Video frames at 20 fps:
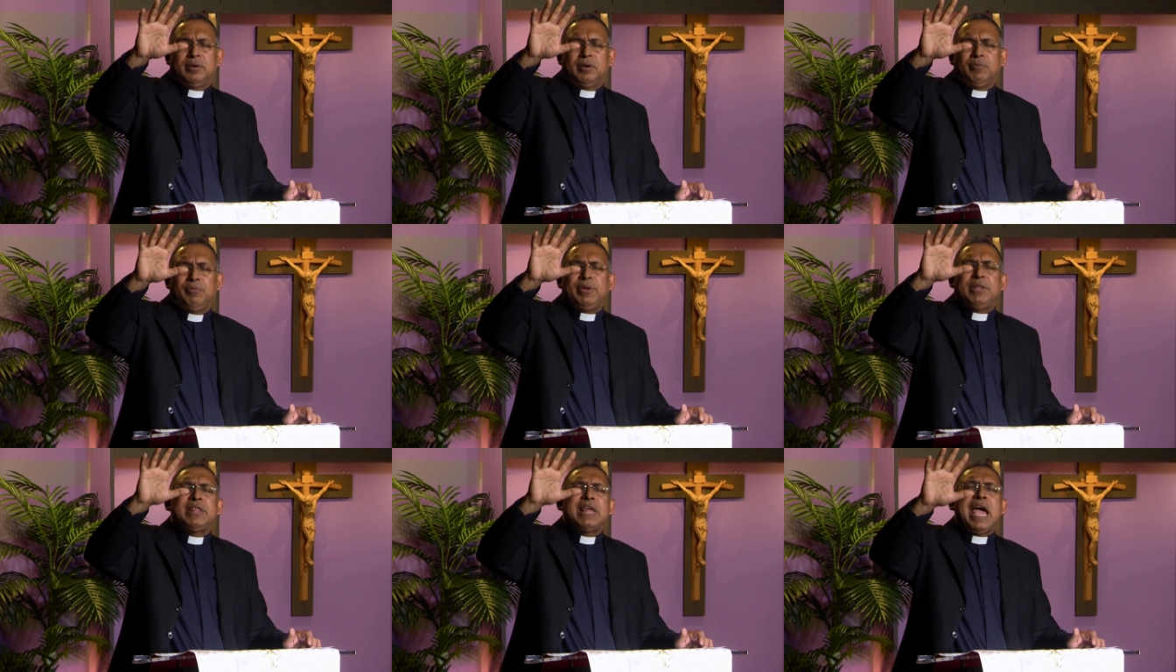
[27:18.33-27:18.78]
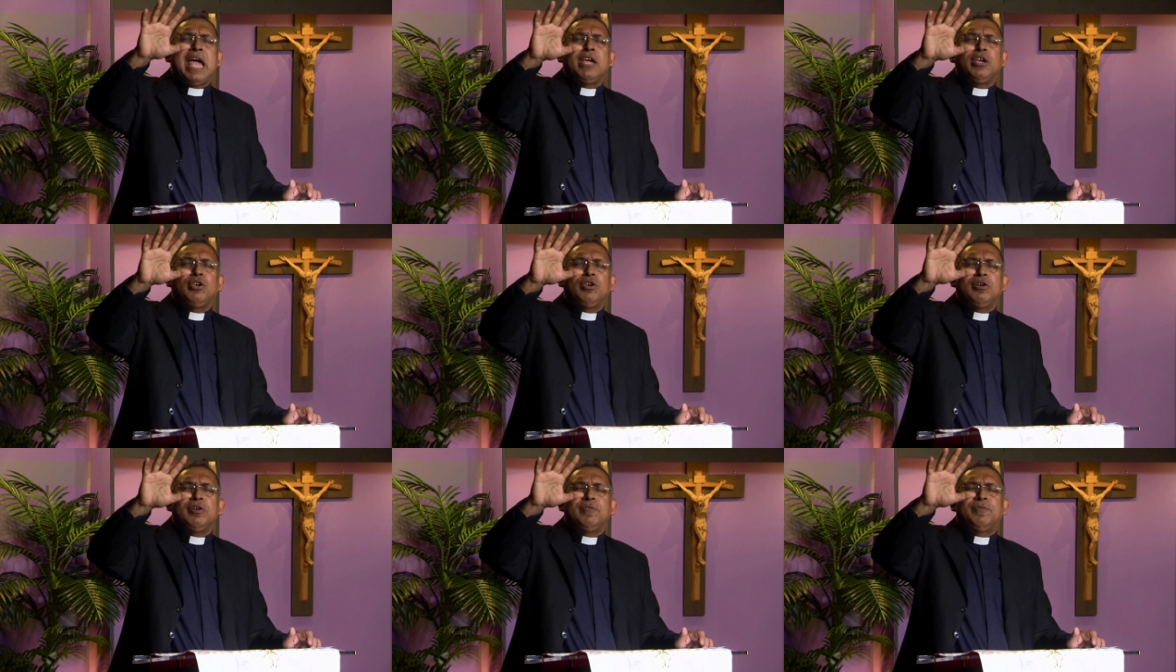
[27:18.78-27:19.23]
We
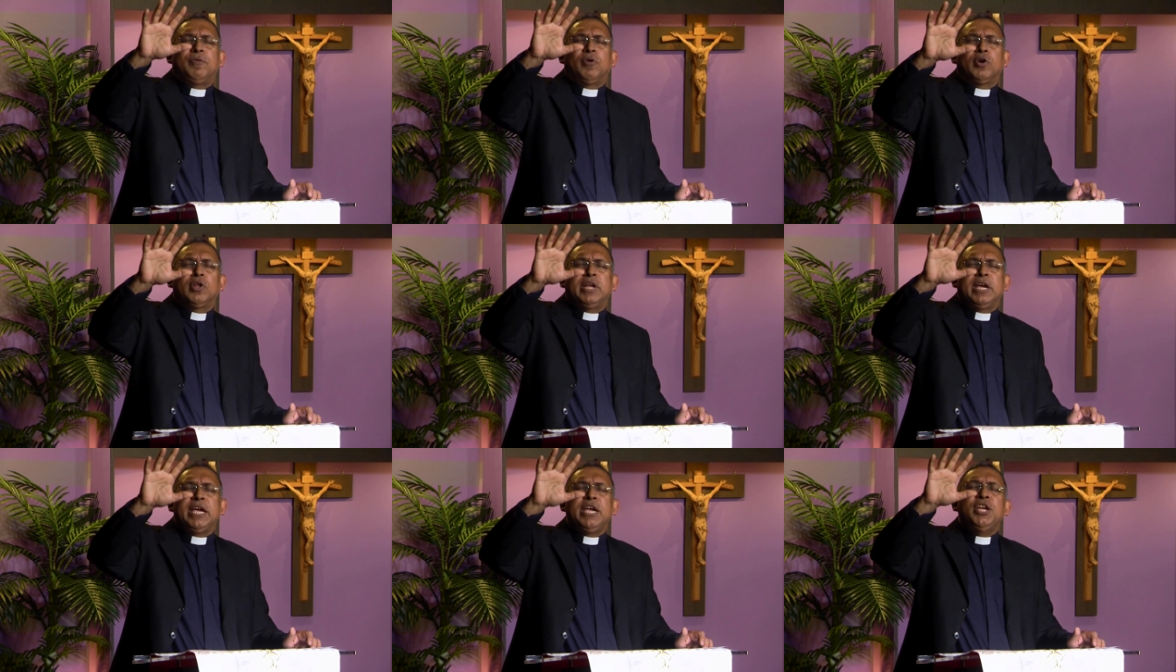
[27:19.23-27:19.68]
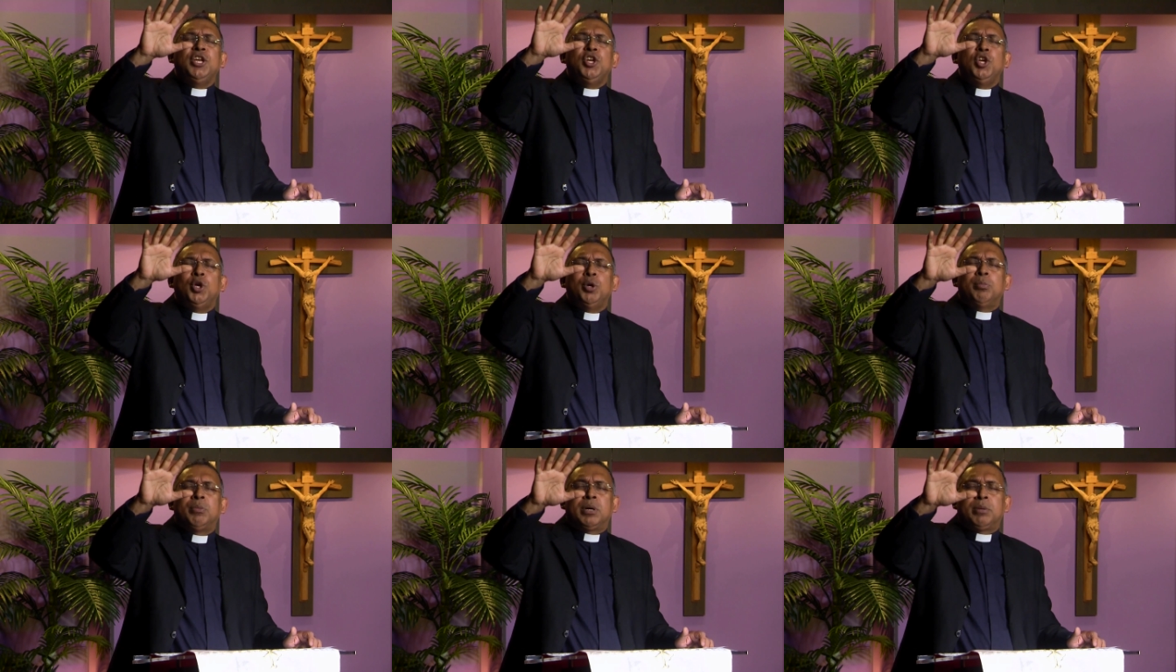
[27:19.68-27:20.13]
thank you for the
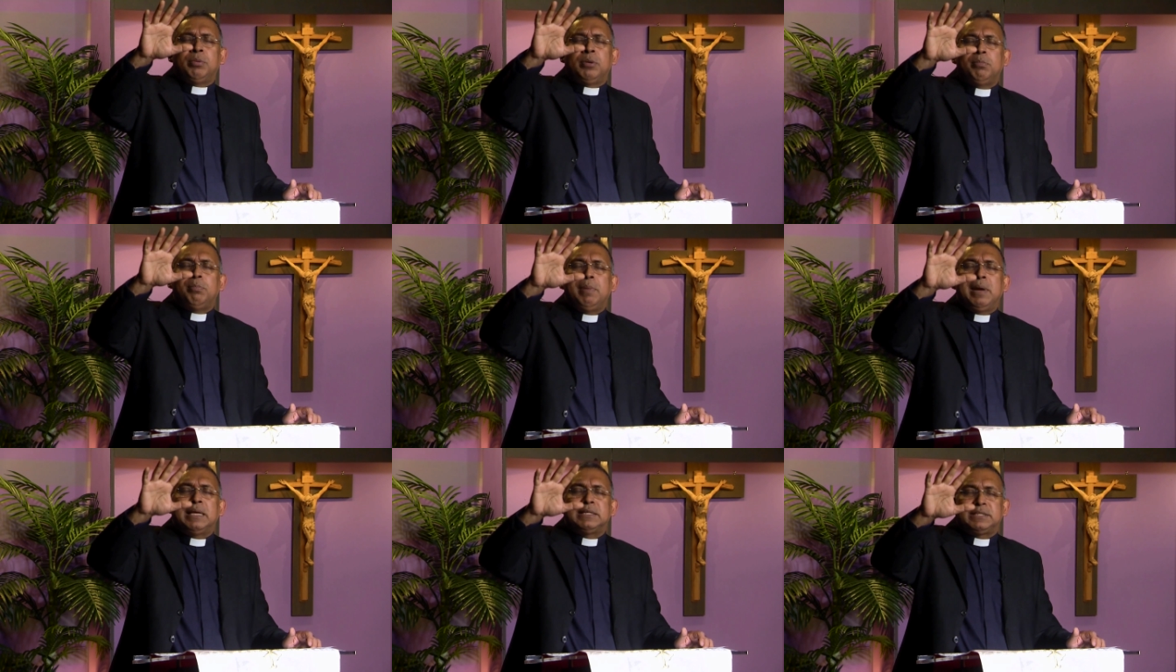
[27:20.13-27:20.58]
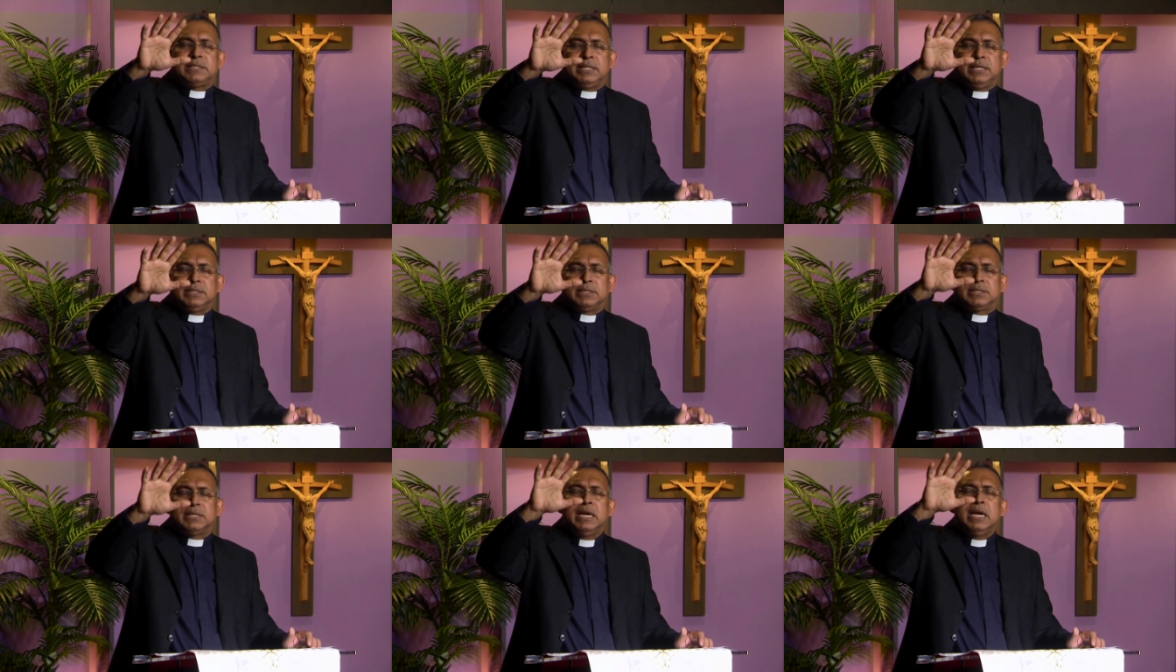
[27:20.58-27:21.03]
innumerable
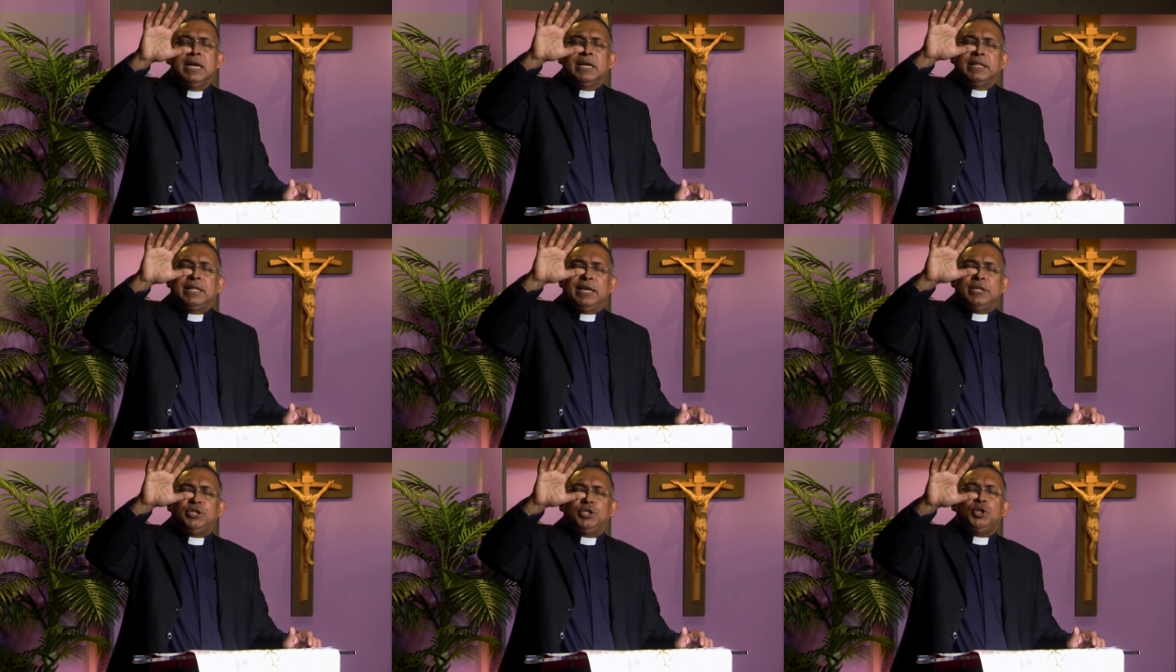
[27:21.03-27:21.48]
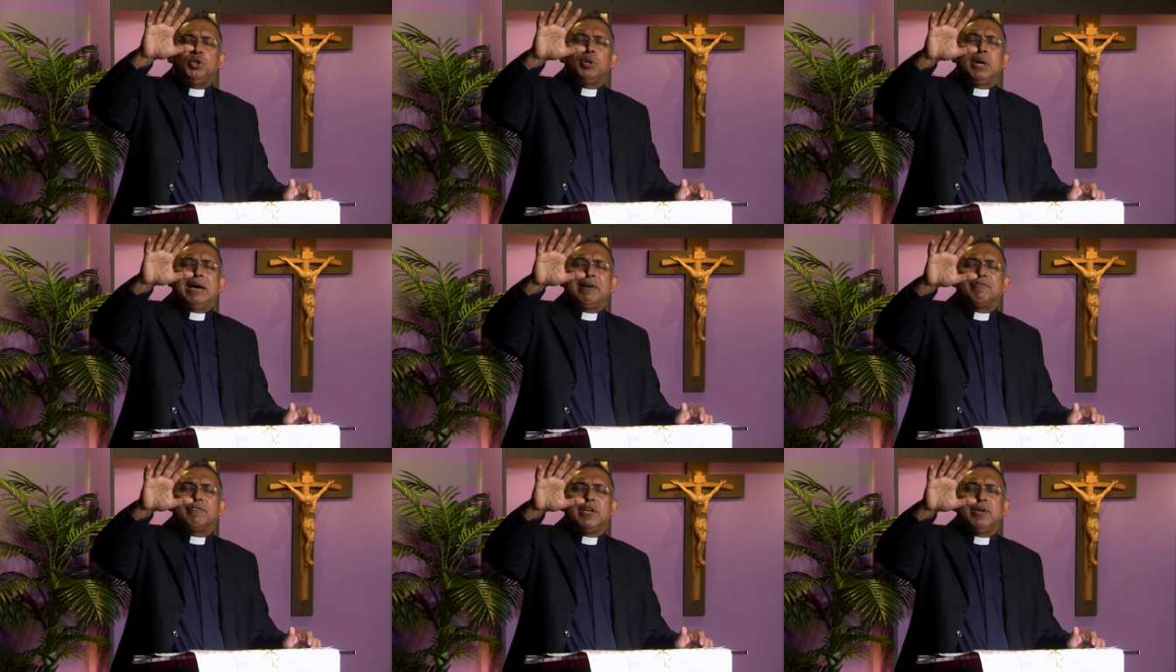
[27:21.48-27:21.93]
blessings that you
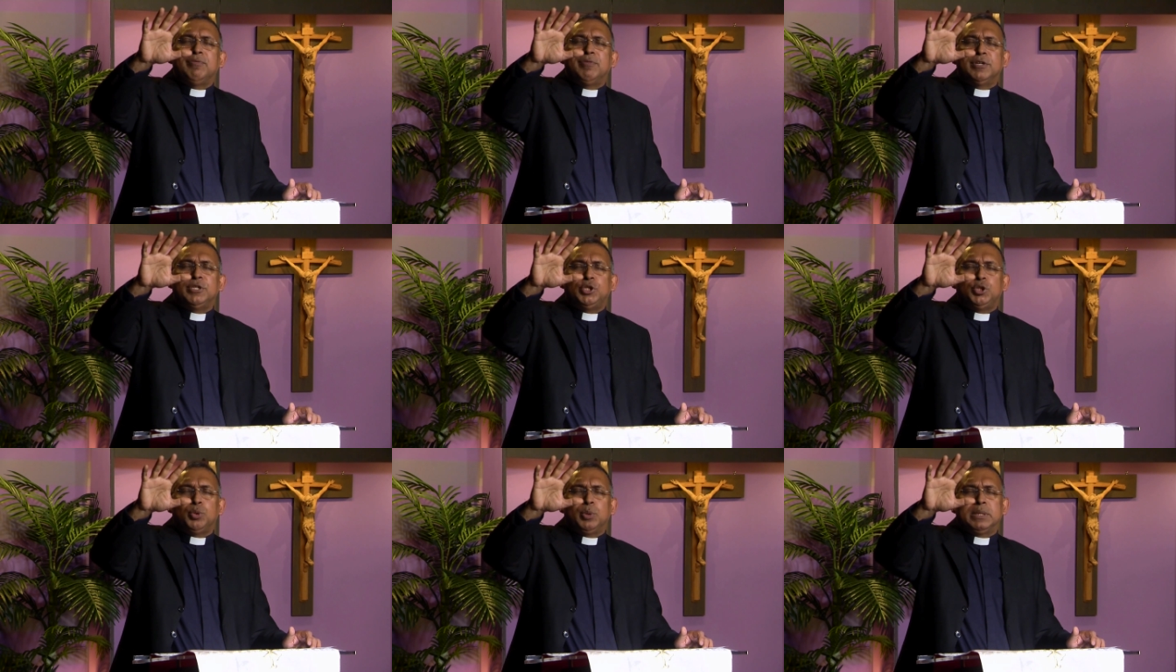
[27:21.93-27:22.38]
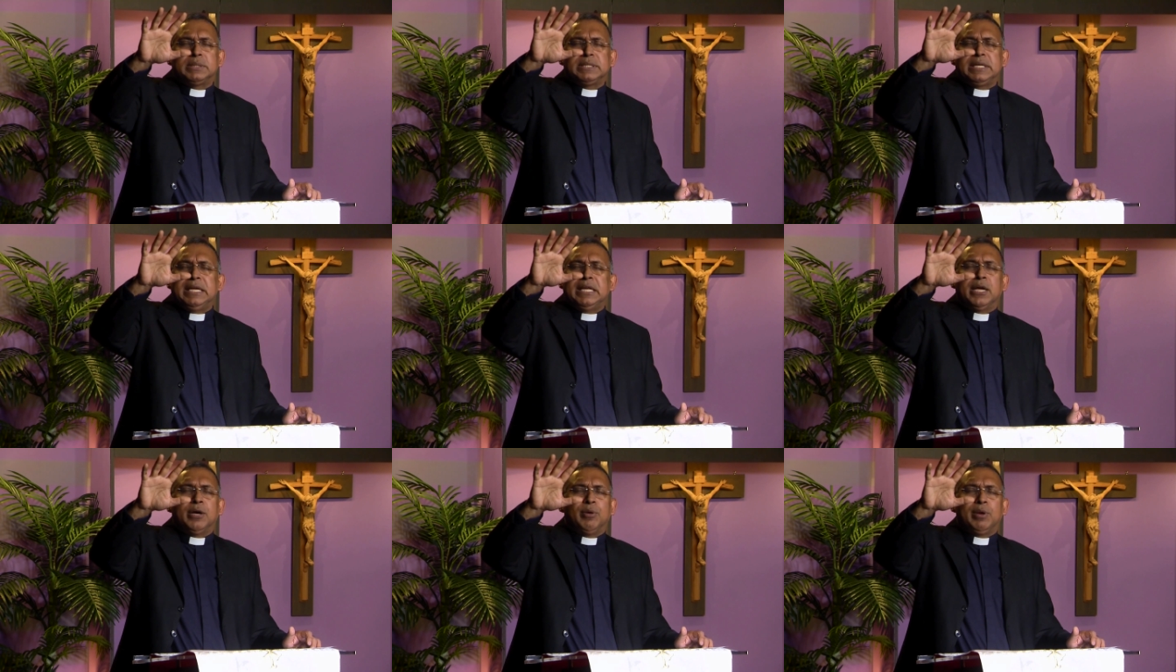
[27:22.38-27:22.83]
have given to us
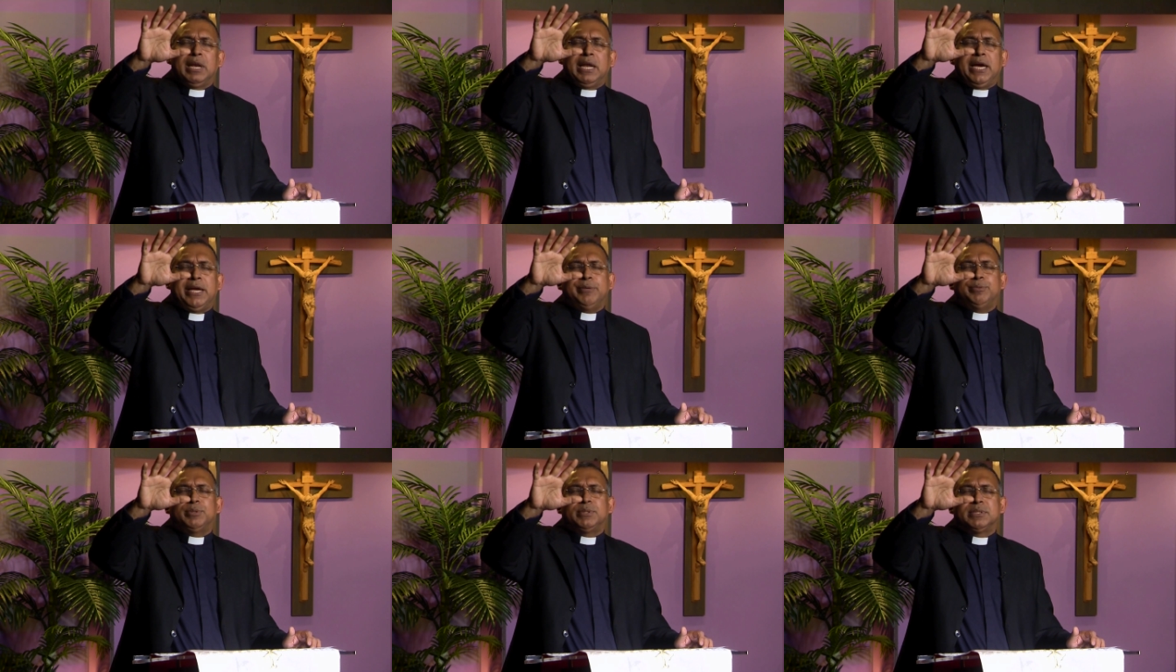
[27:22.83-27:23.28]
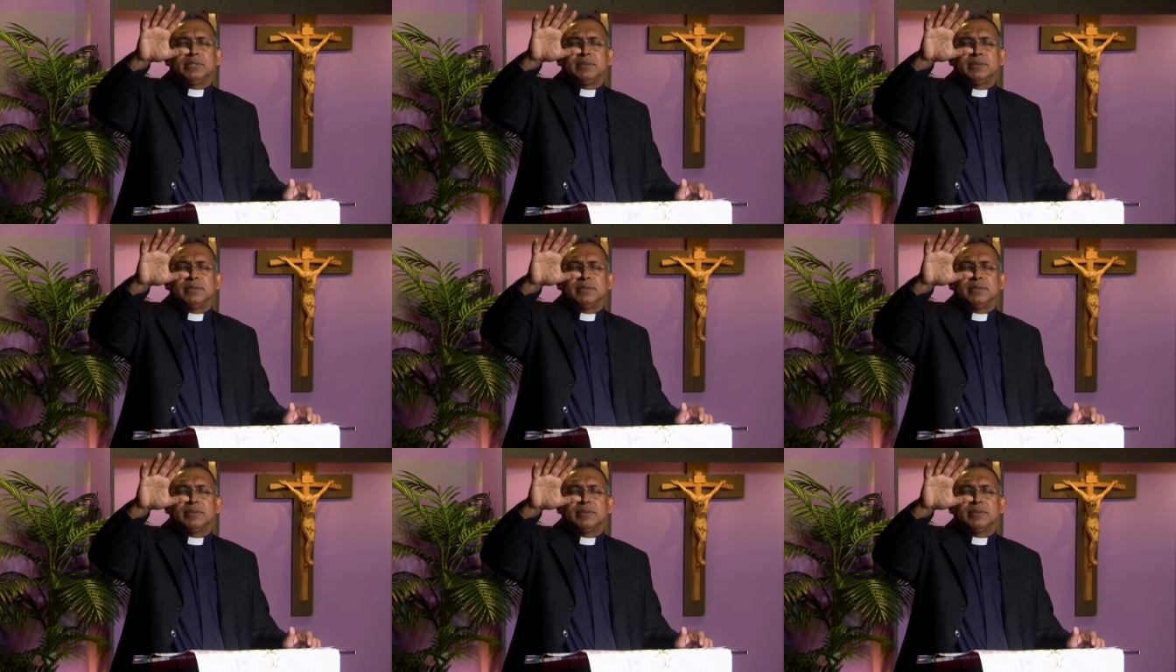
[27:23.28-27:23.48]
in our lives.